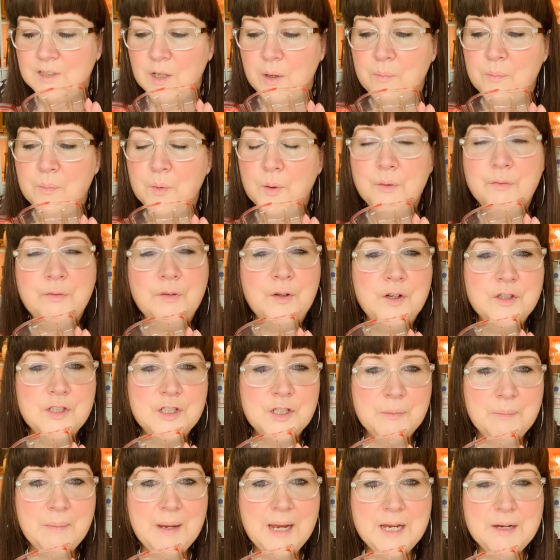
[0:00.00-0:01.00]
more of a,
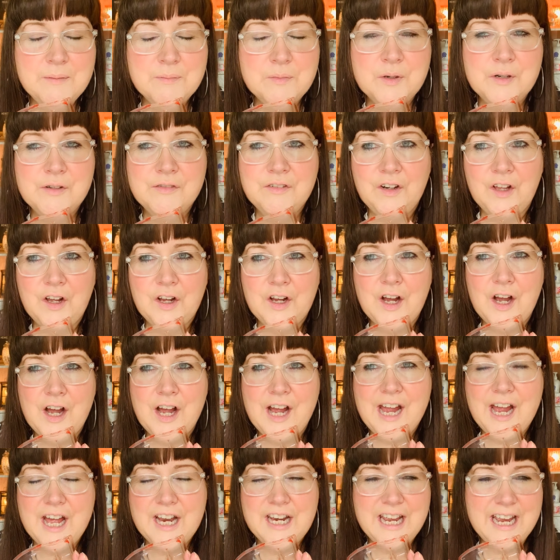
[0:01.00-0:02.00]
to me, more of like
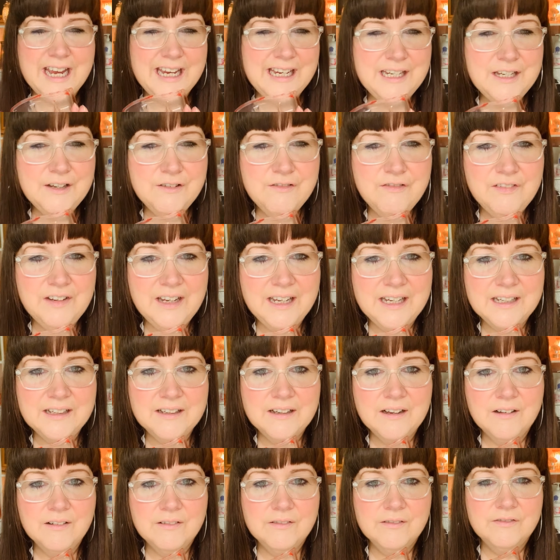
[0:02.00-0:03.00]
an
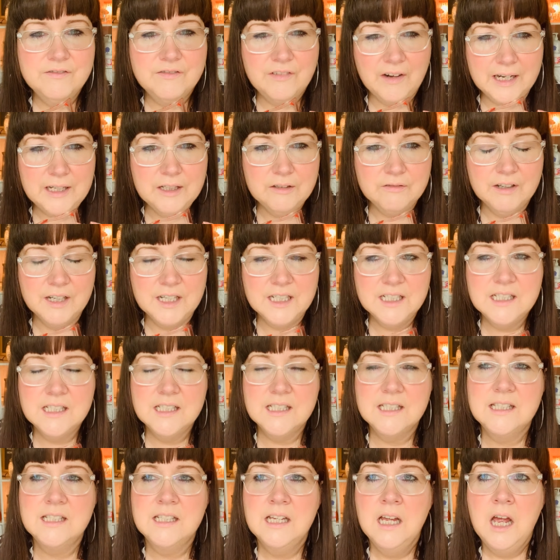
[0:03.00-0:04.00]
evening
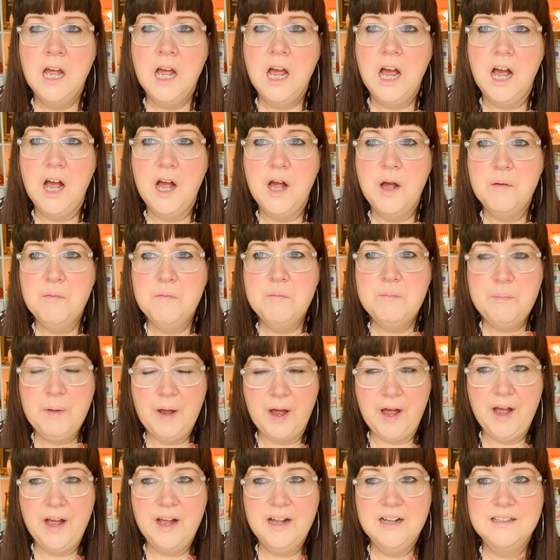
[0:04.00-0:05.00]
fragrance.
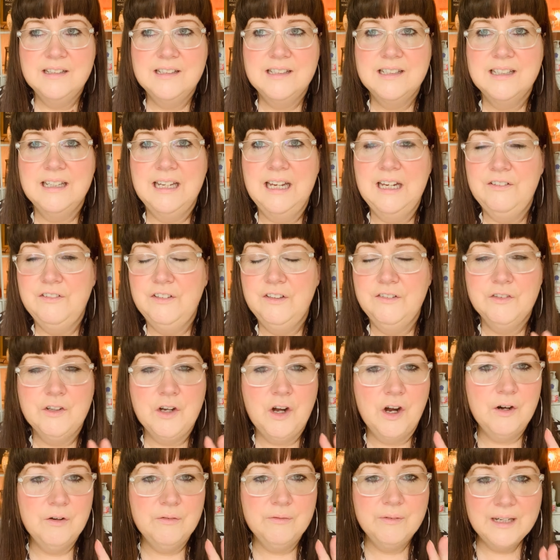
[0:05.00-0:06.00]
But if you've
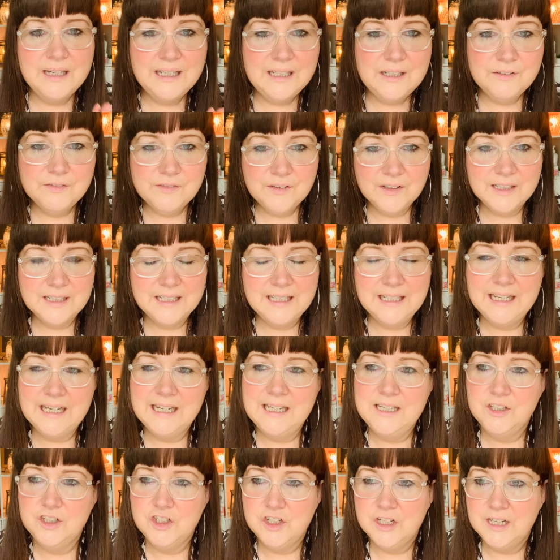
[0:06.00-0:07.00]
got a really funky
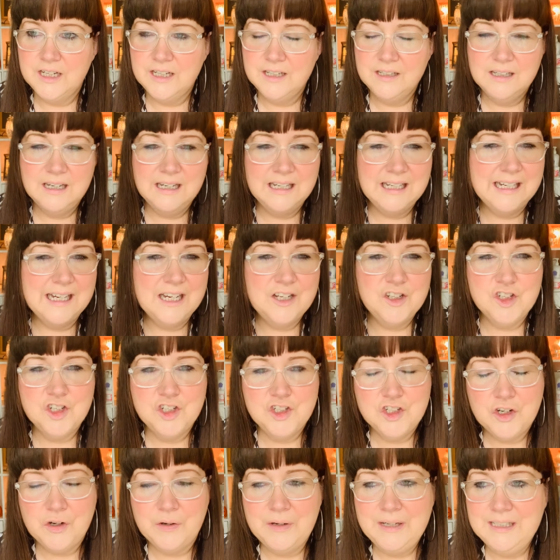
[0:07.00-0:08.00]
kitchen and a
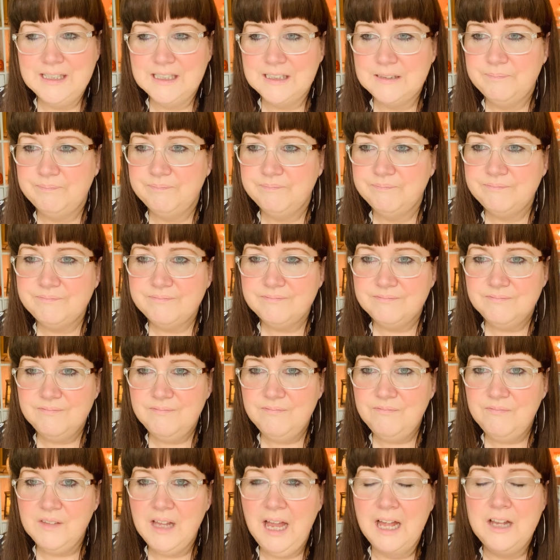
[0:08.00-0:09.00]
kitchen diner
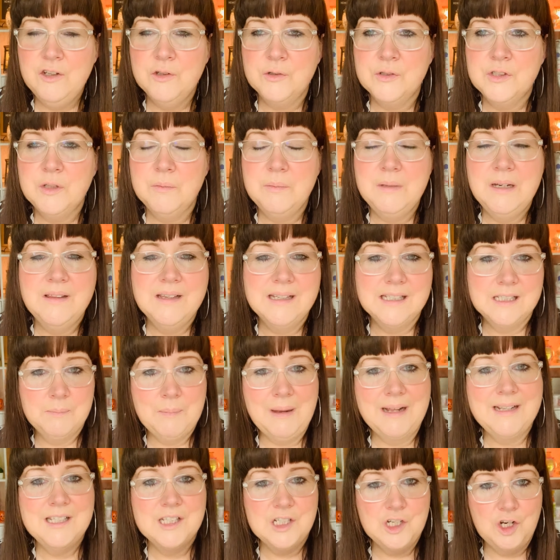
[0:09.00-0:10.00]
and you're somebody that
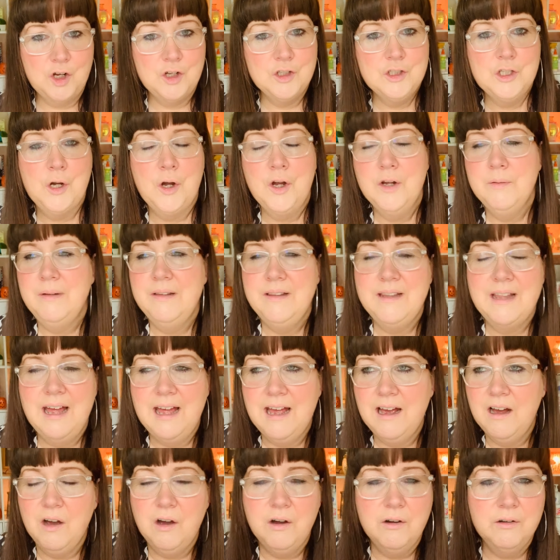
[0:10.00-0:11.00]
spends a lot of time in
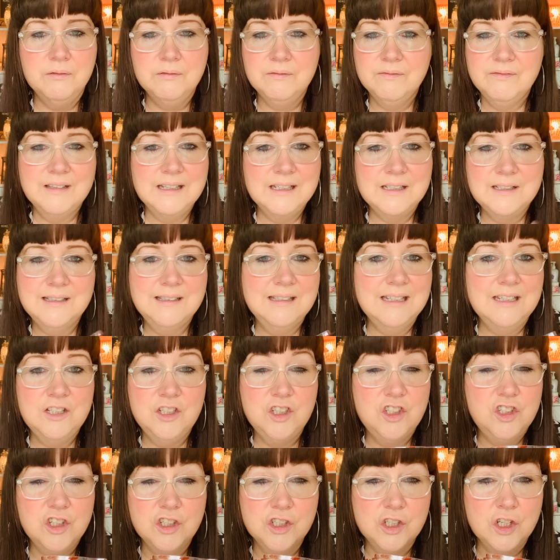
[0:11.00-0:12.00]
there, oh, this
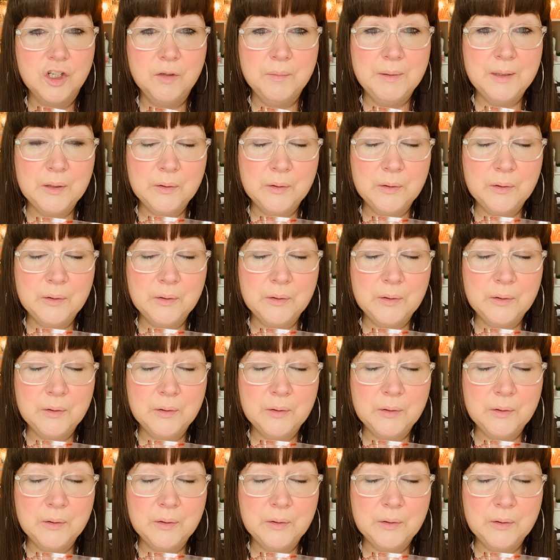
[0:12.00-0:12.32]
is just going to be